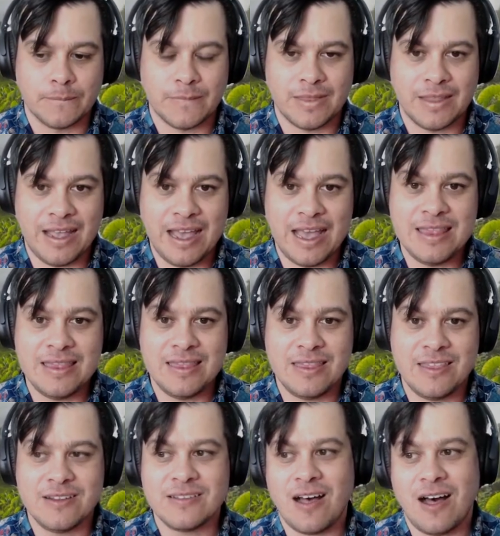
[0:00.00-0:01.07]
And
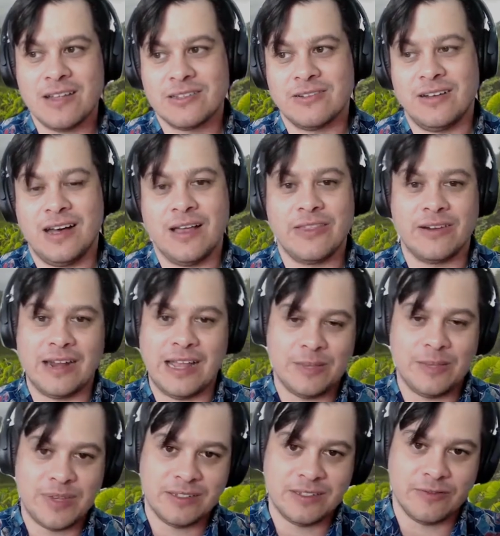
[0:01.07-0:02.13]
there's also other
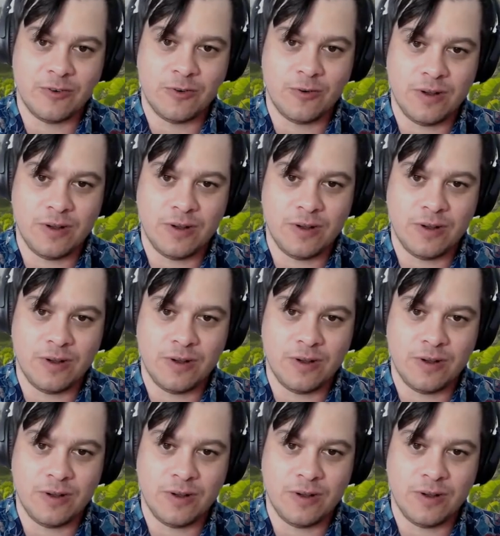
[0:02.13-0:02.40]
elements of